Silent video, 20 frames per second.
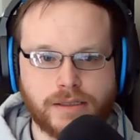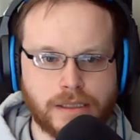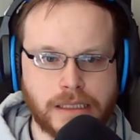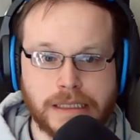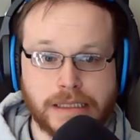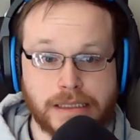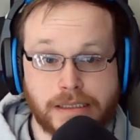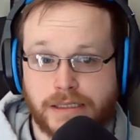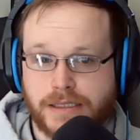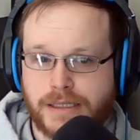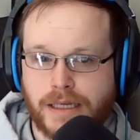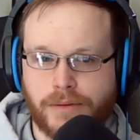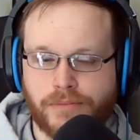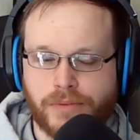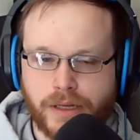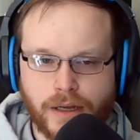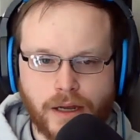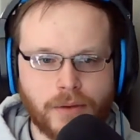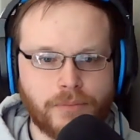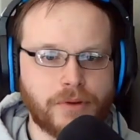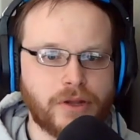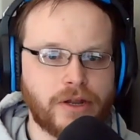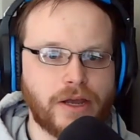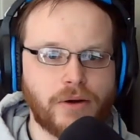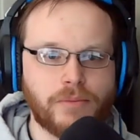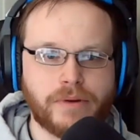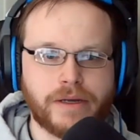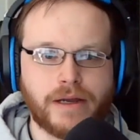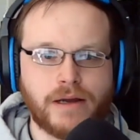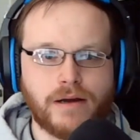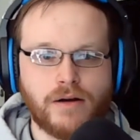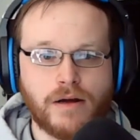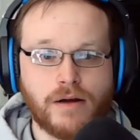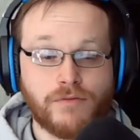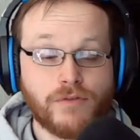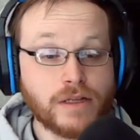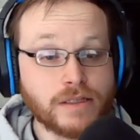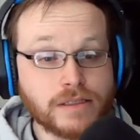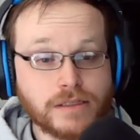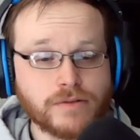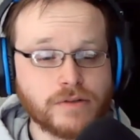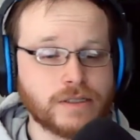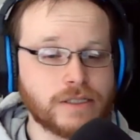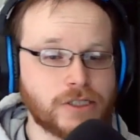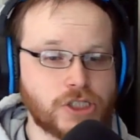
is stepping up and helping out offensively.